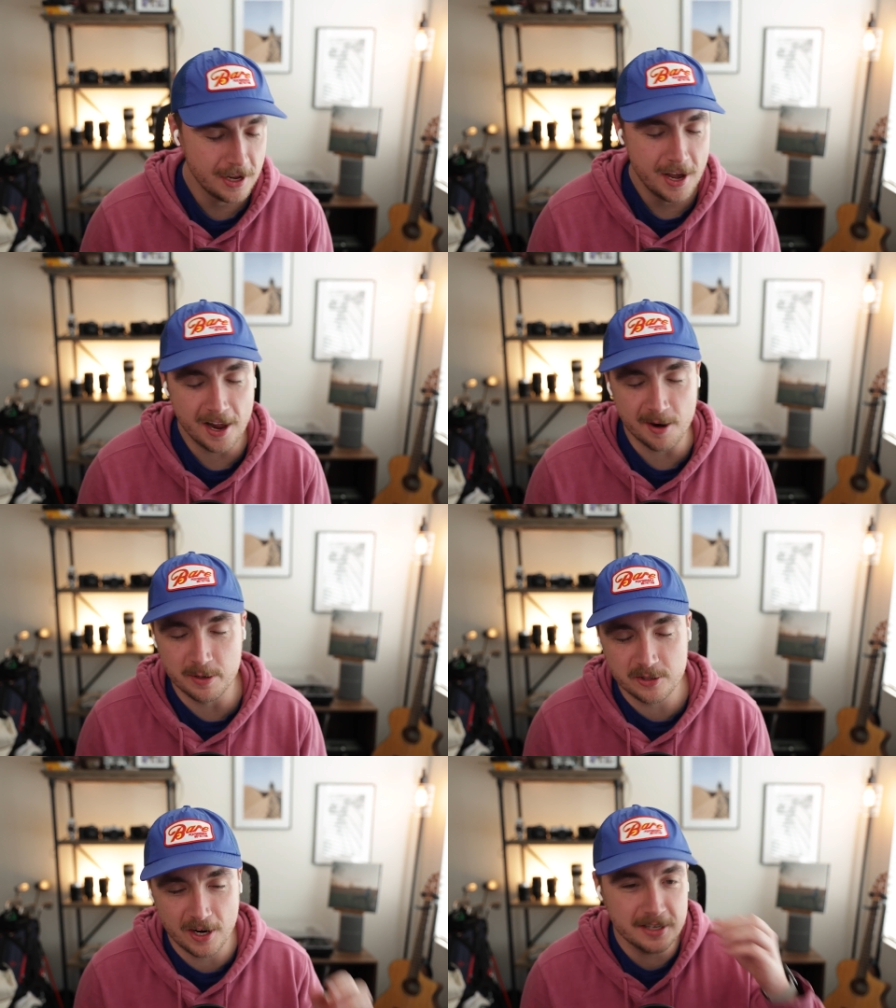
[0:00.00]
And I've been
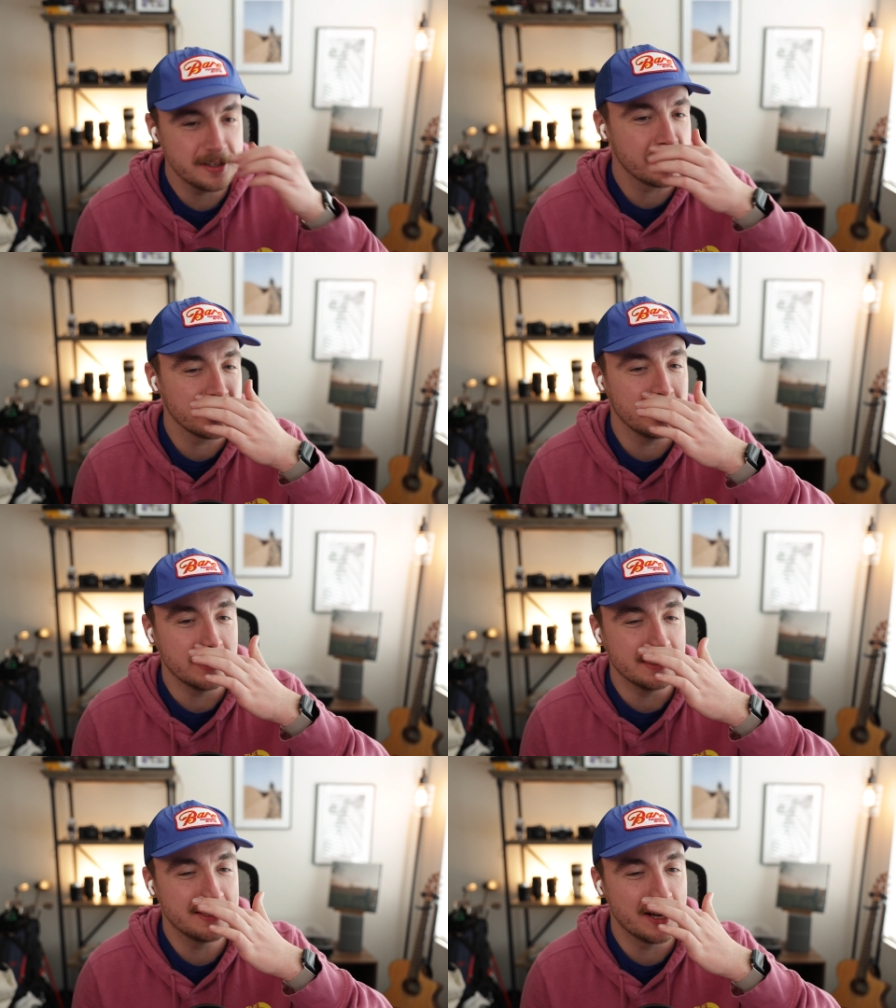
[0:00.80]
trying to talk uh,
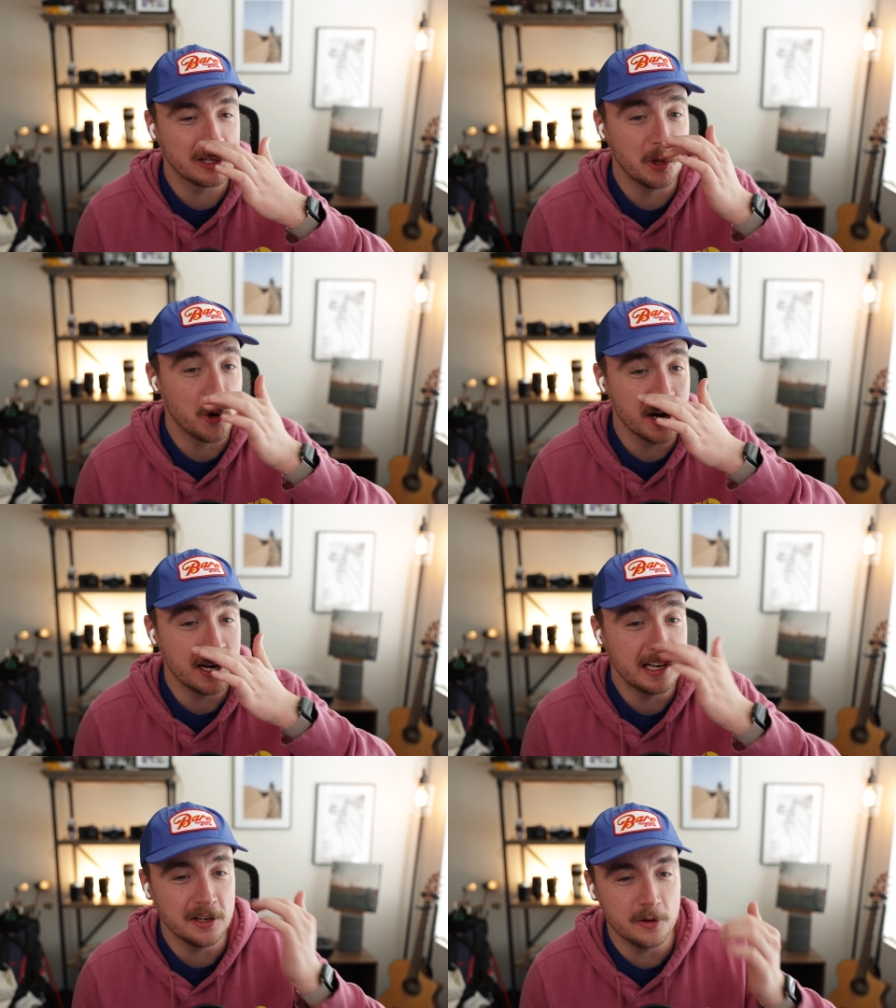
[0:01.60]
talk Lauren
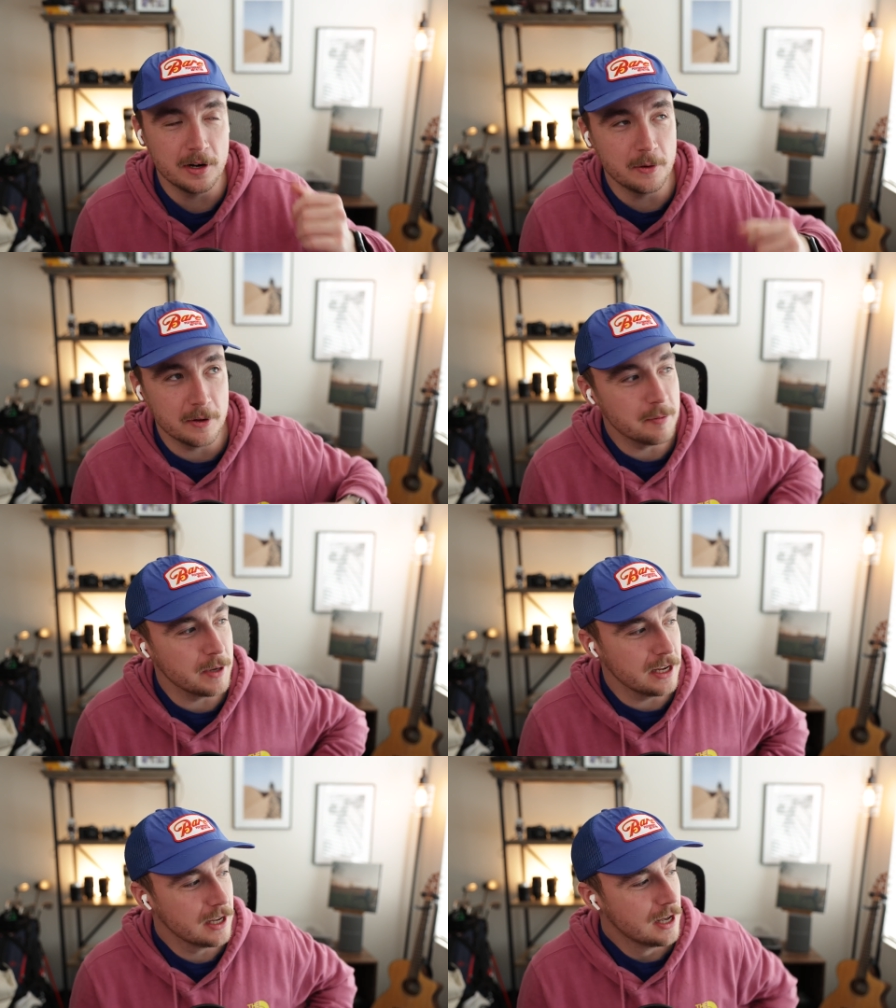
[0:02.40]
into doing it with
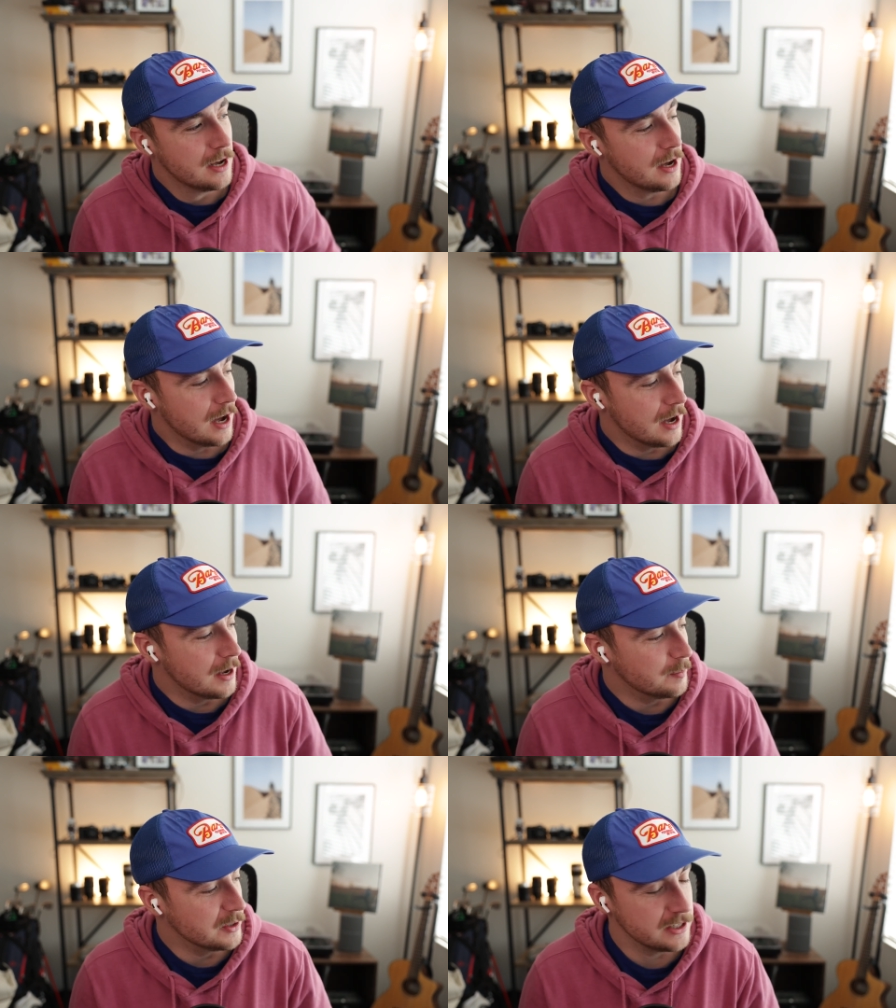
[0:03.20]
me, uh,
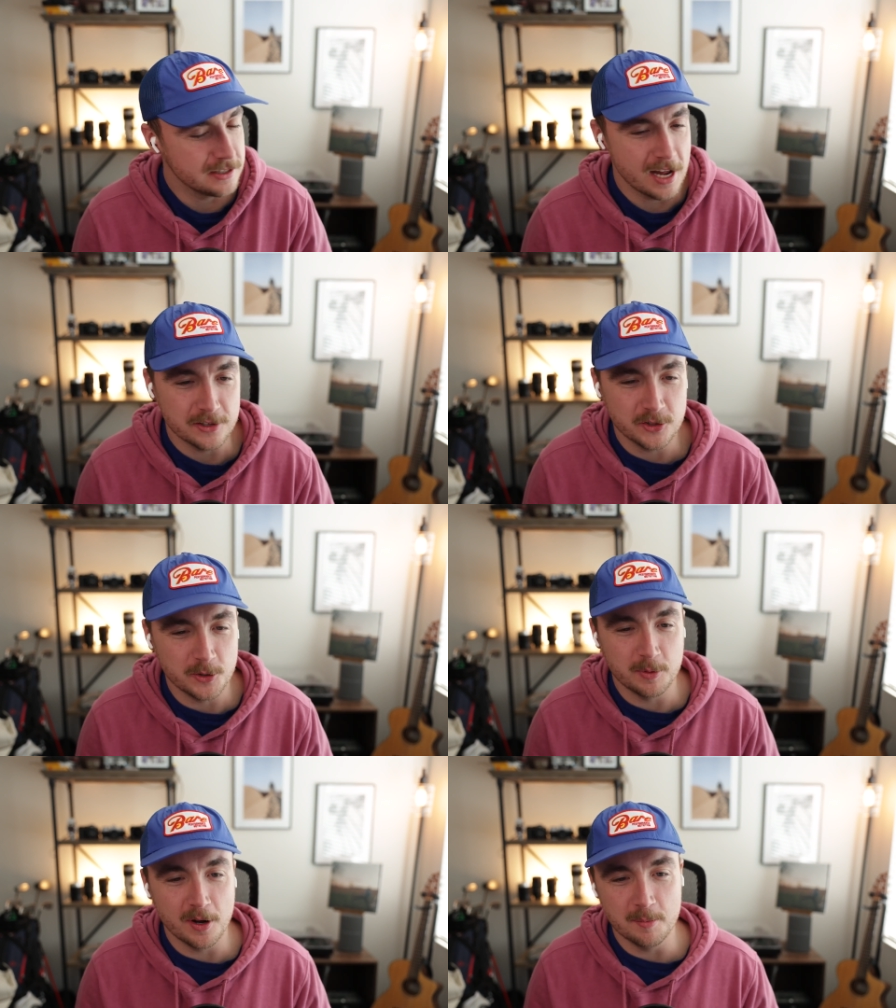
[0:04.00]
but she's not
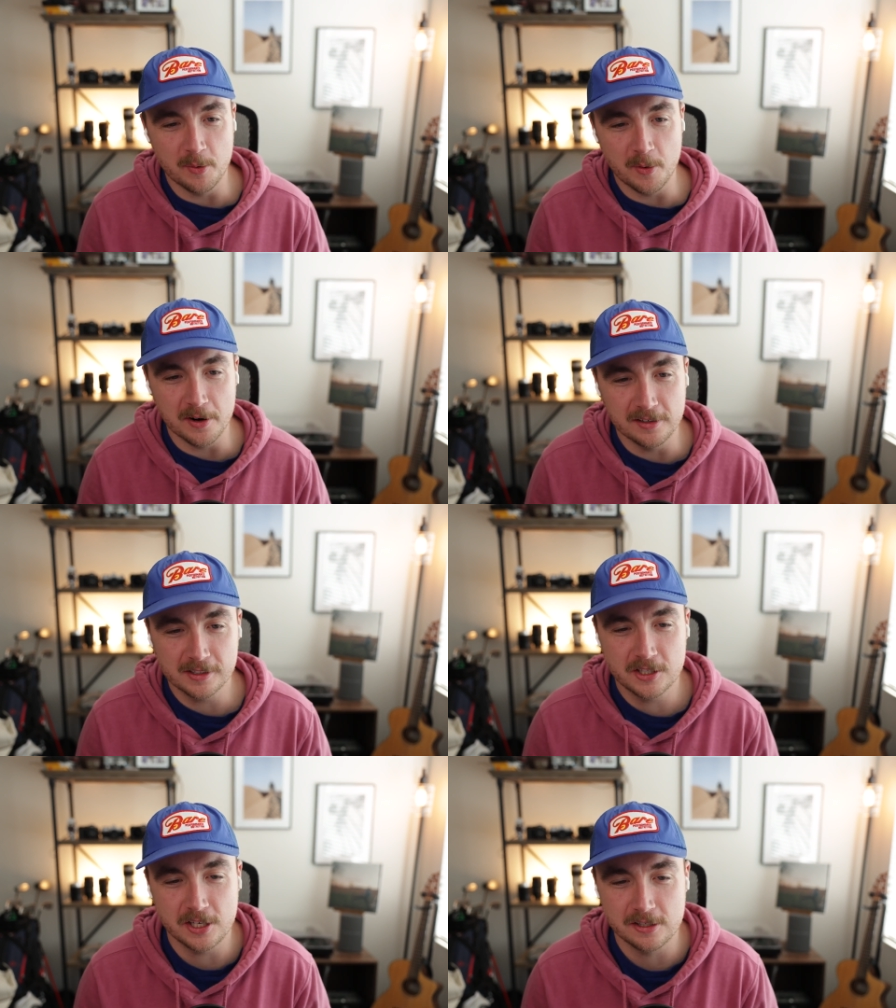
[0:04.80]
super on board.
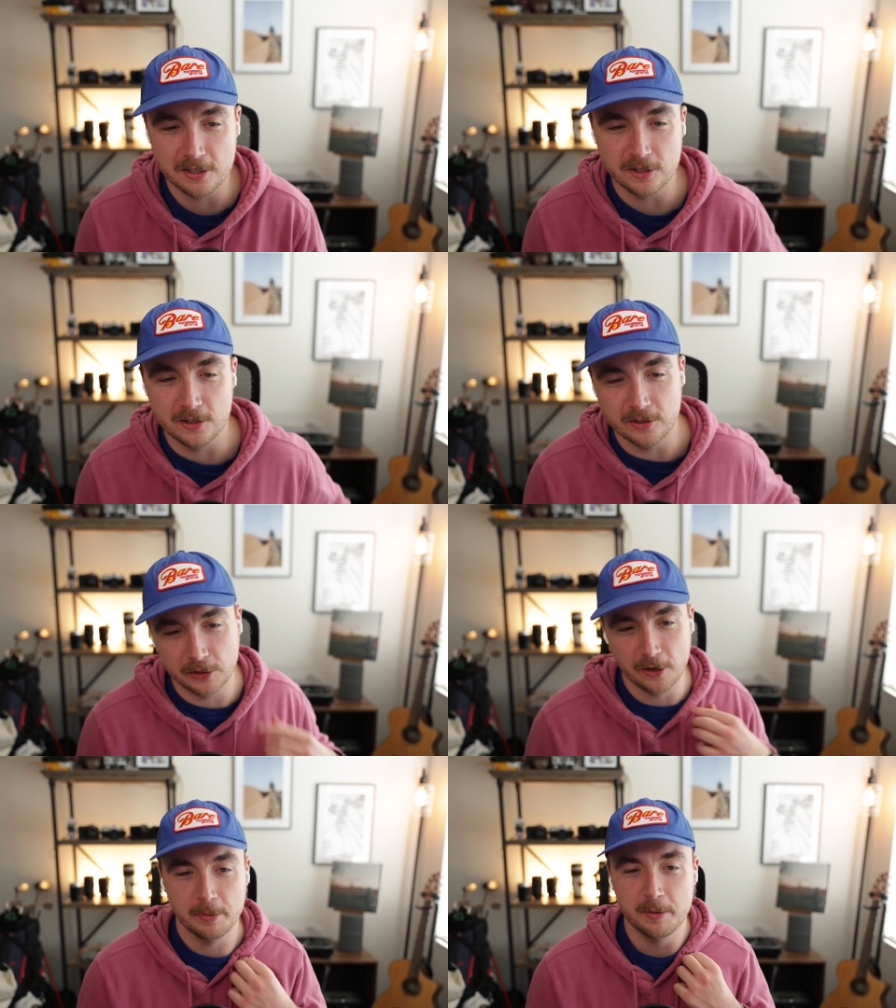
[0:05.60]
She's also
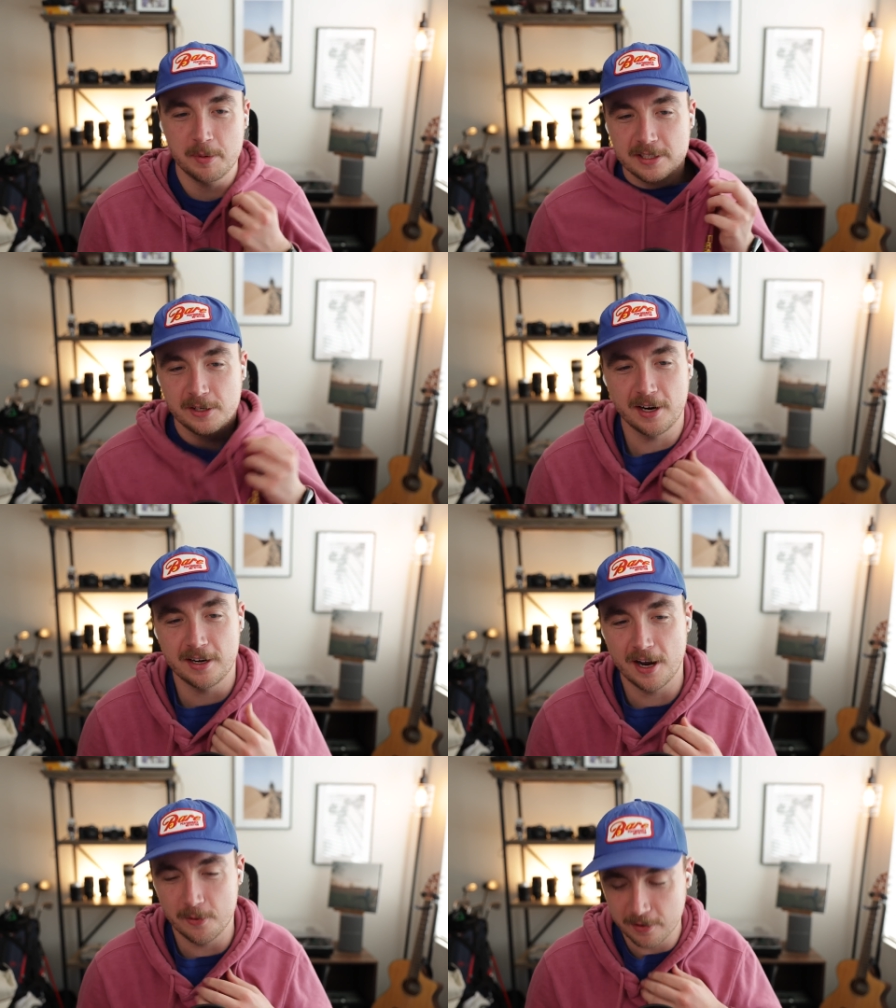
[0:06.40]
incredibly busy right
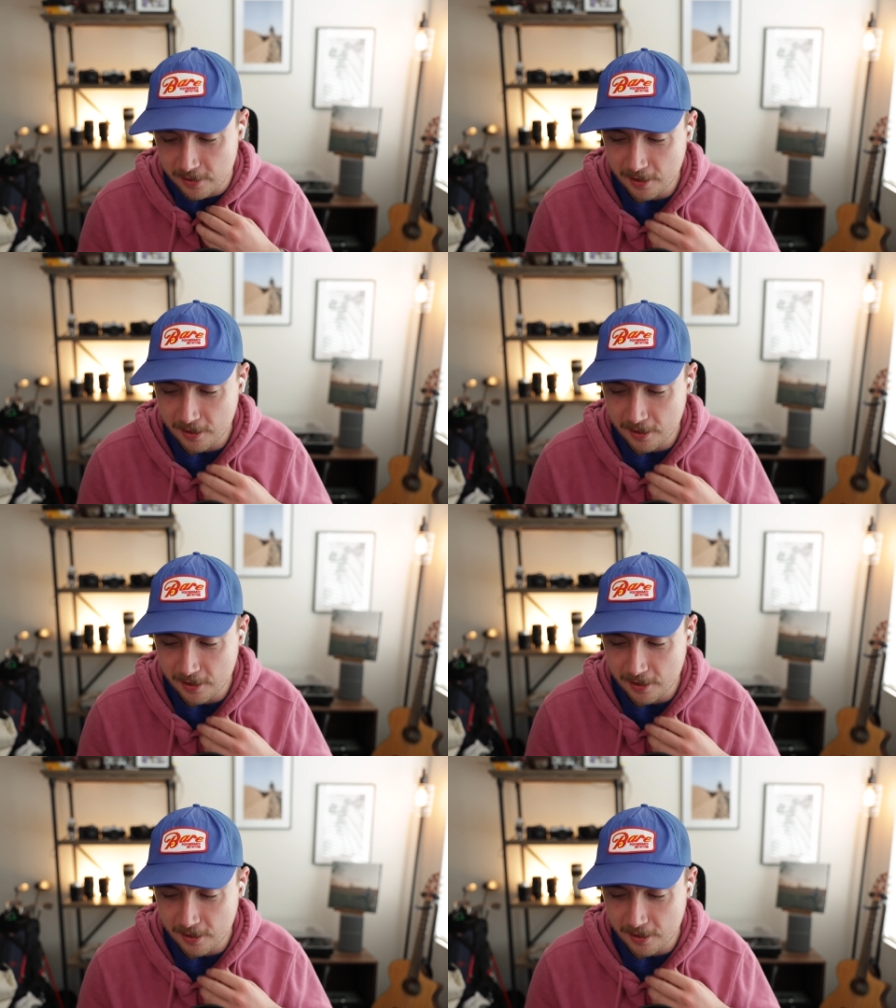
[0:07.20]
now with